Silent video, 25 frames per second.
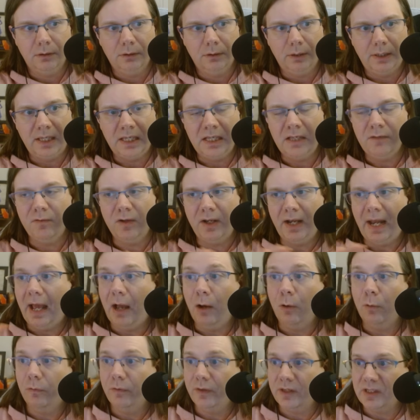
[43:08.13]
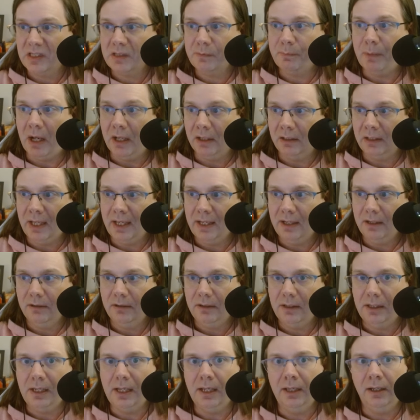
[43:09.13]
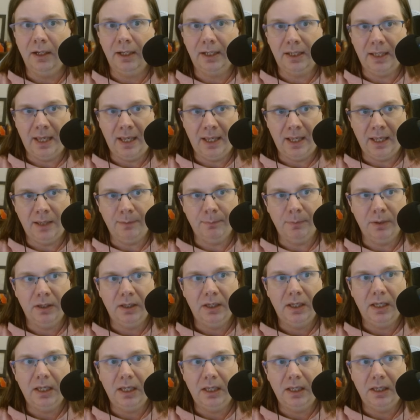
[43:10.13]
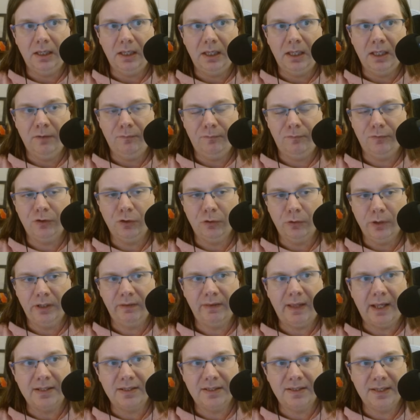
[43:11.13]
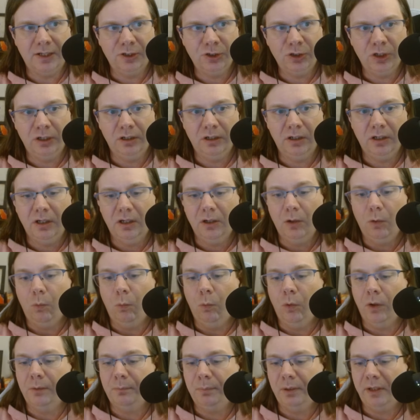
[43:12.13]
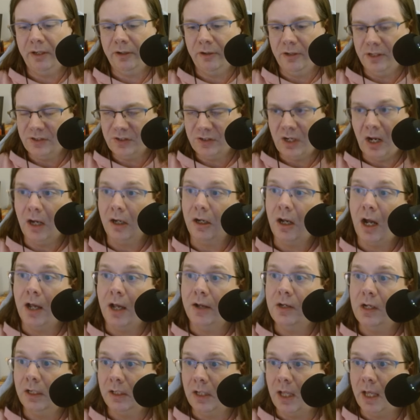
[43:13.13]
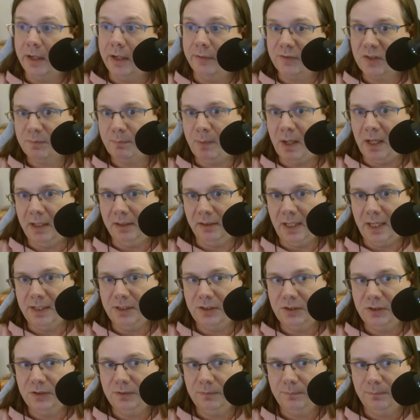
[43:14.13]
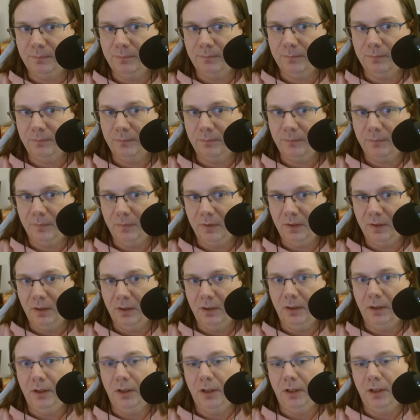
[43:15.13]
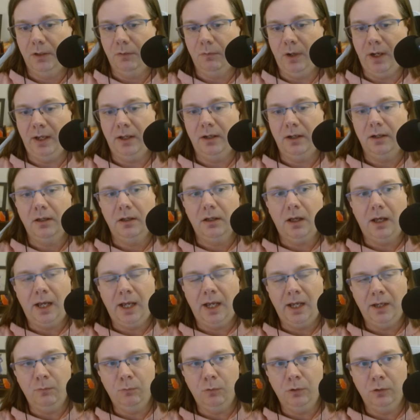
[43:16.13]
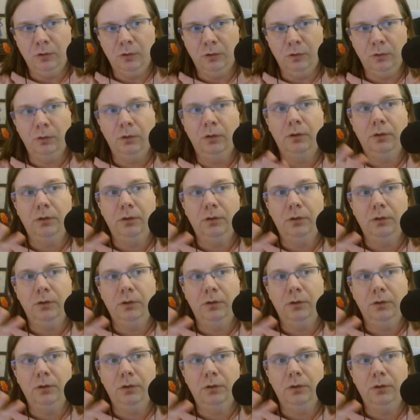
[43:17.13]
even out the spotlight in a game if during that session one player has not gotten a lot of spotlight, right? We'll